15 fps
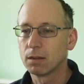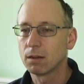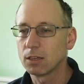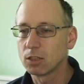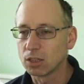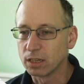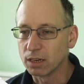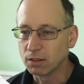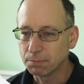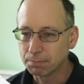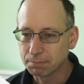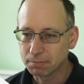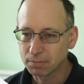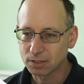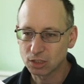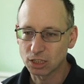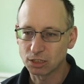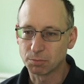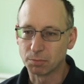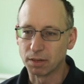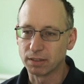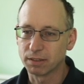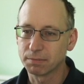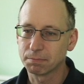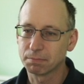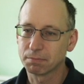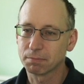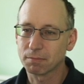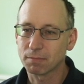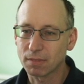Actually, no, change my mind.
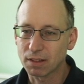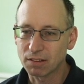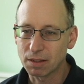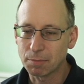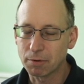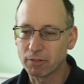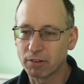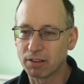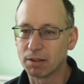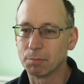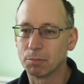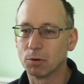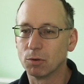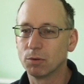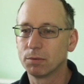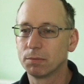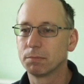Let's keep it really simple.